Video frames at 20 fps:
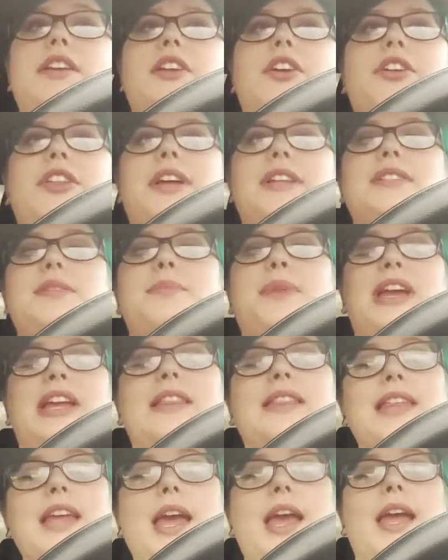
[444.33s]
that's a big
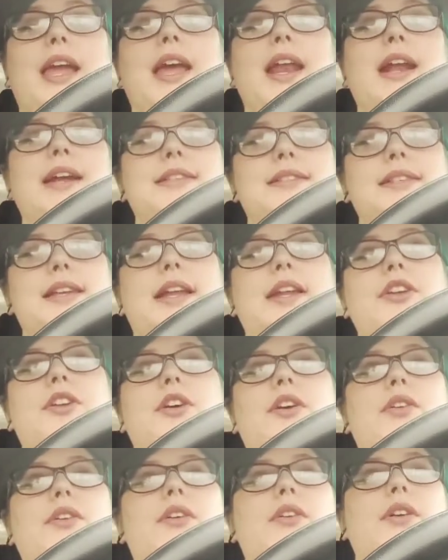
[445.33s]
thing. And I said,
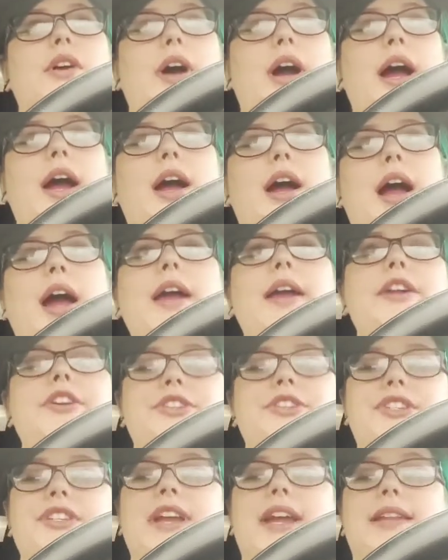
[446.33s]
I
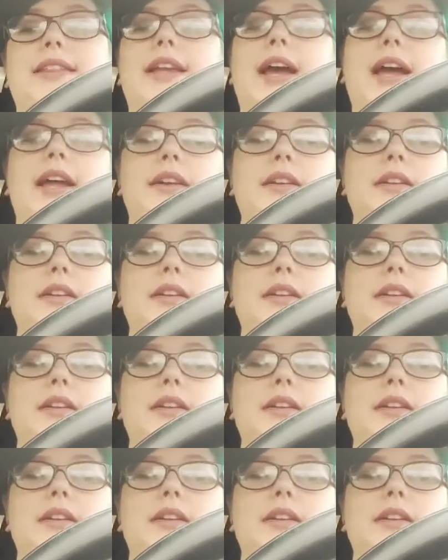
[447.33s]
understand that.